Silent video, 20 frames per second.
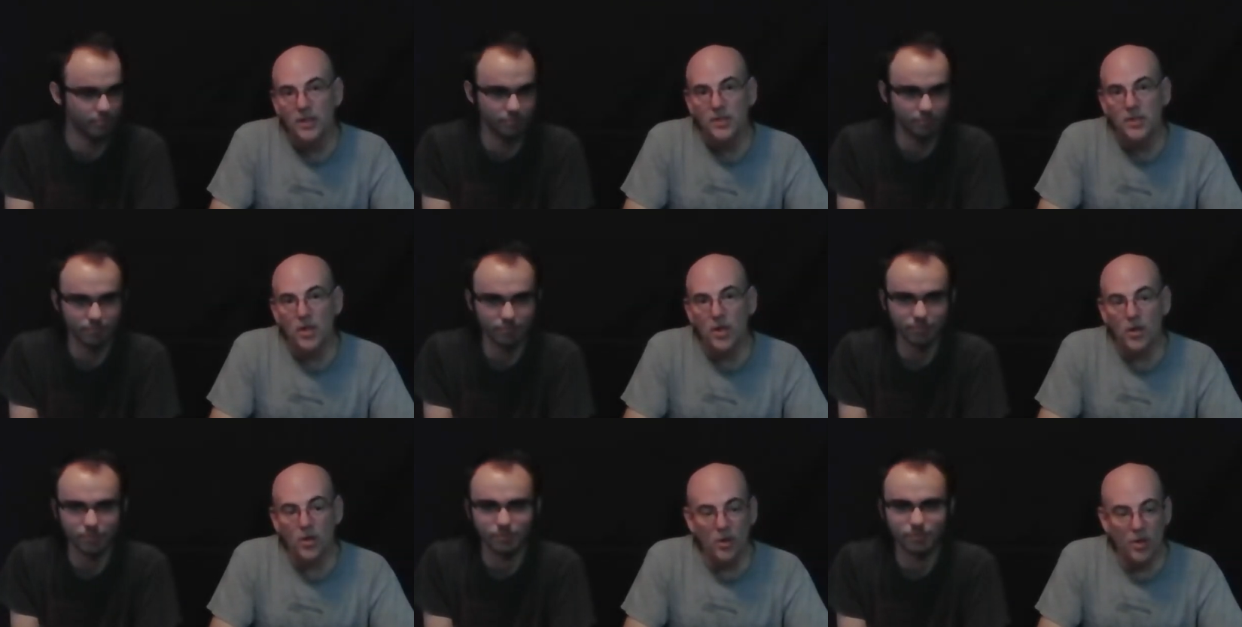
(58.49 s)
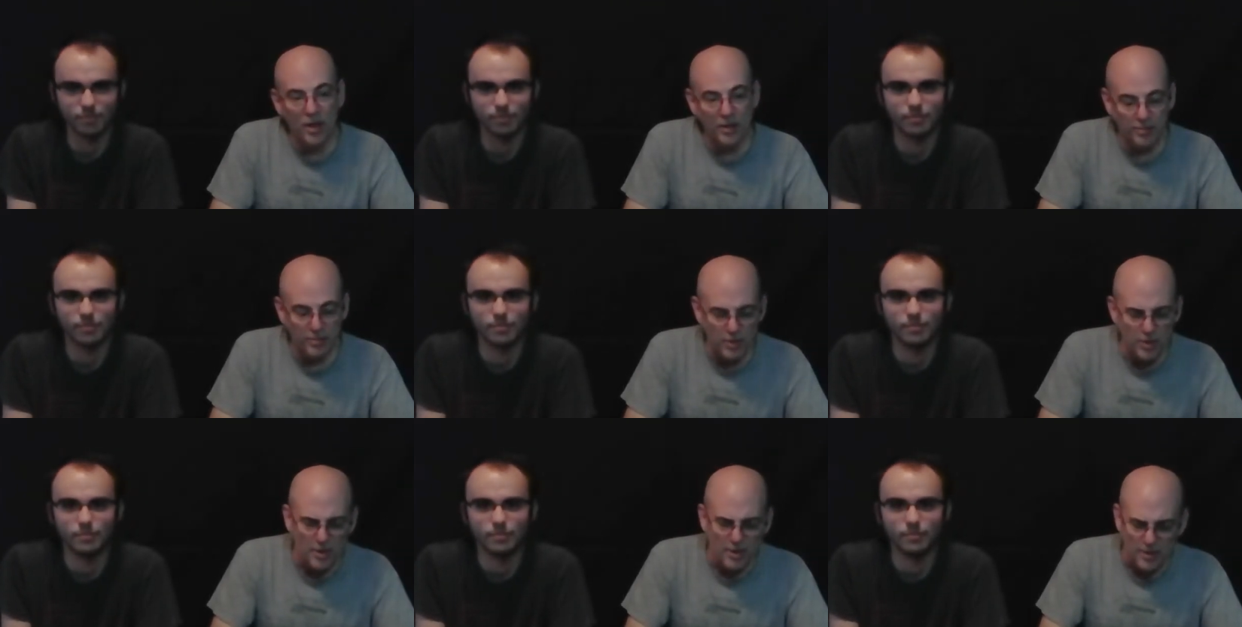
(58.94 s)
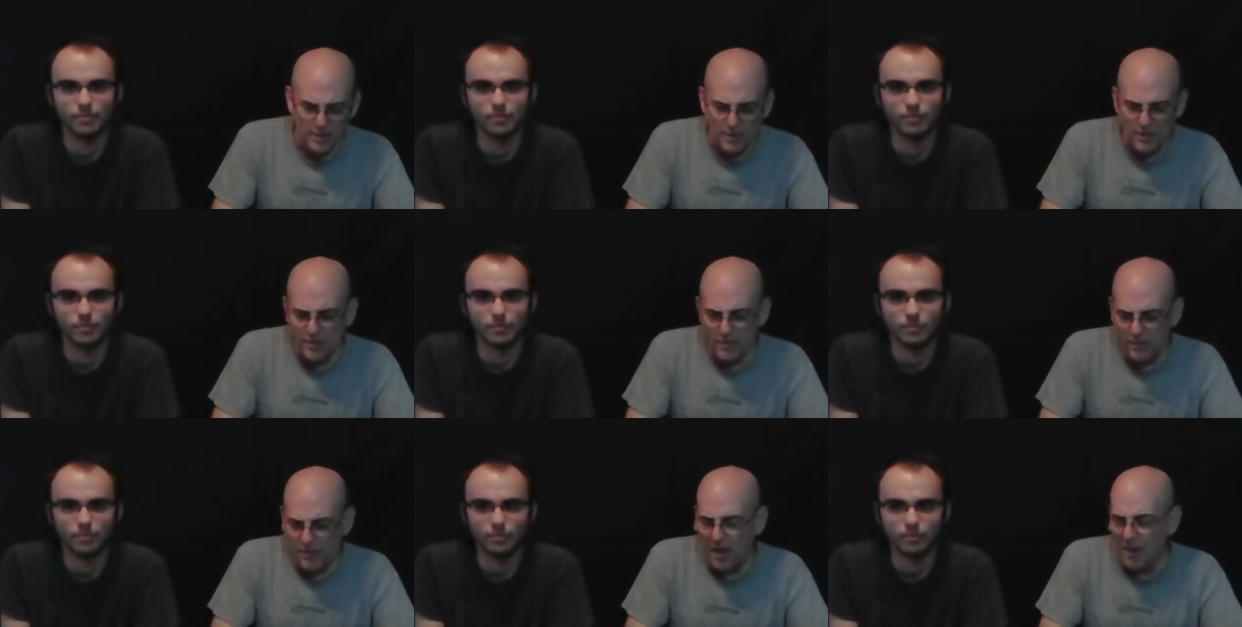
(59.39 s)
Speaker 1: so
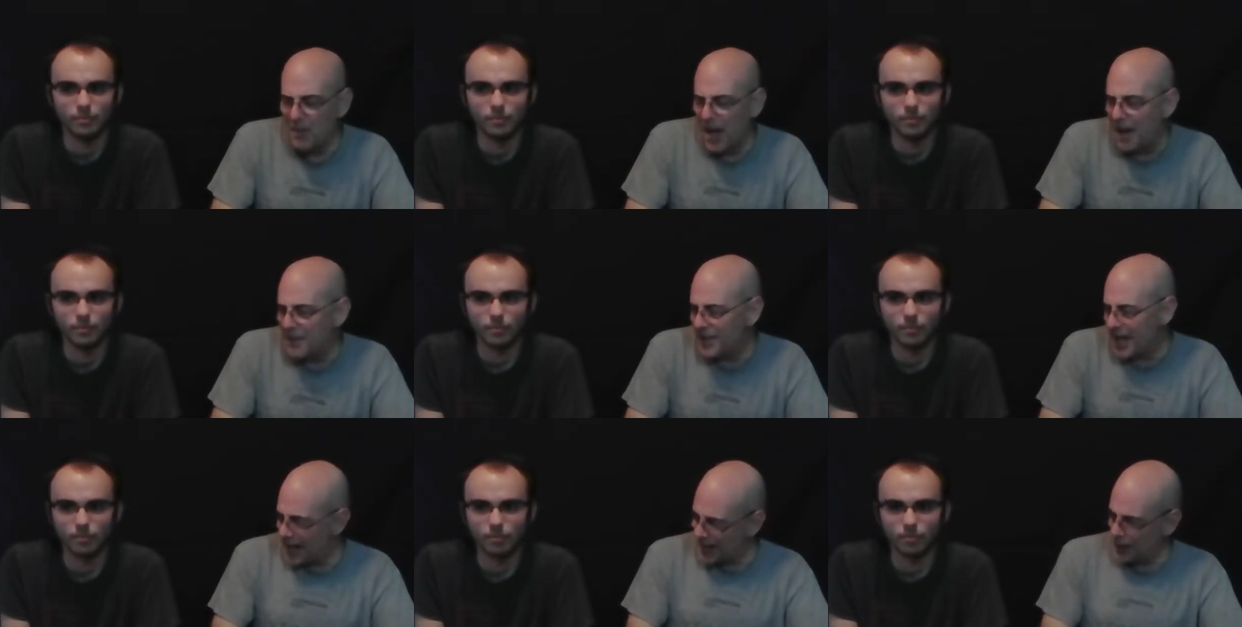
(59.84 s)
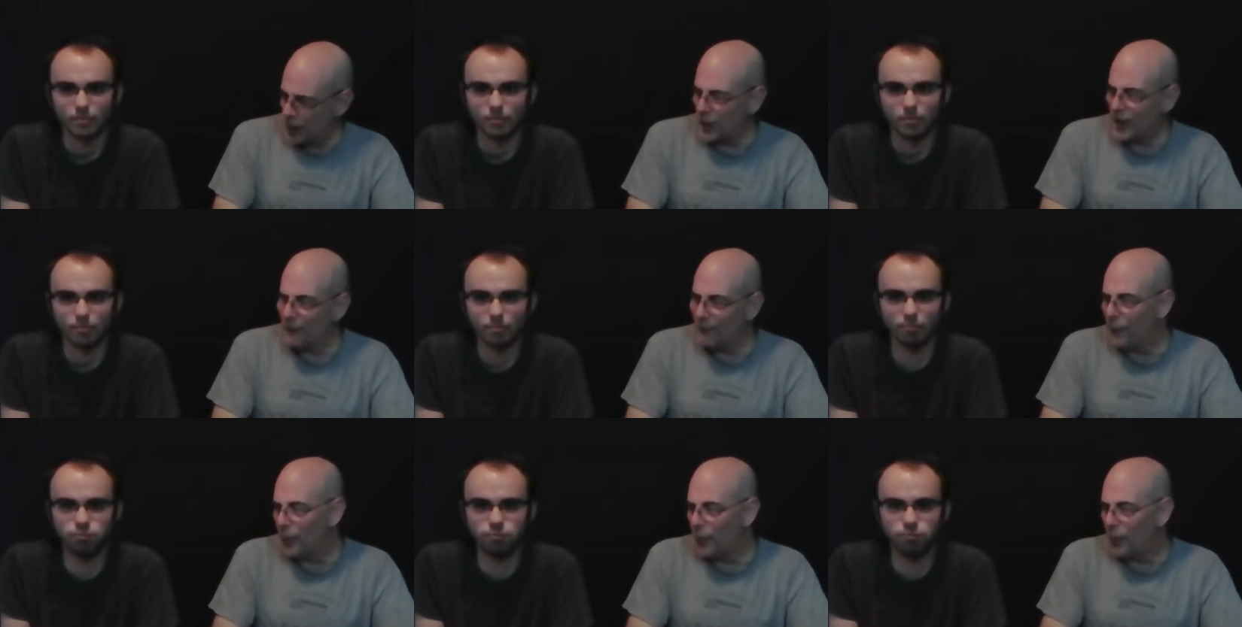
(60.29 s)
I'm kind of looking